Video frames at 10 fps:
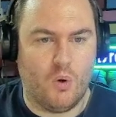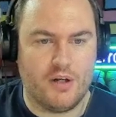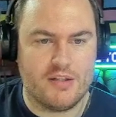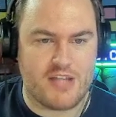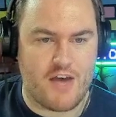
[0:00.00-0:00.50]

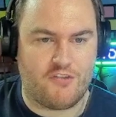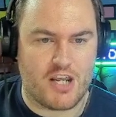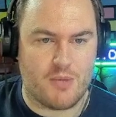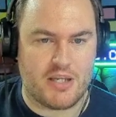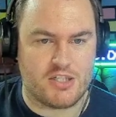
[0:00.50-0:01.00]
is definitely
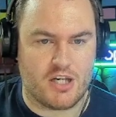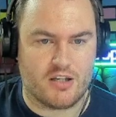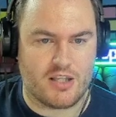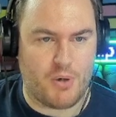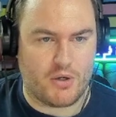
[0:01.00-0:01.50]
a B tier. I
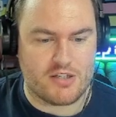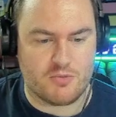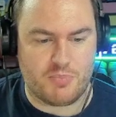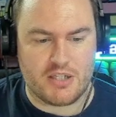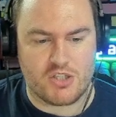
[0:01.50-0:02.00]
think Ponyta's
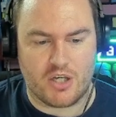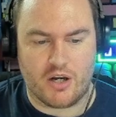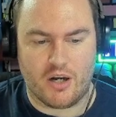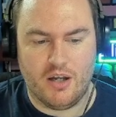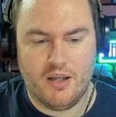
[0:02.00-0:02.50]
B
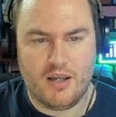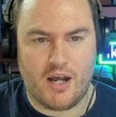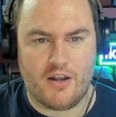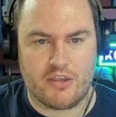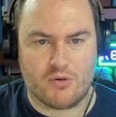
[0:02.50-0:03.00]
tier. And I think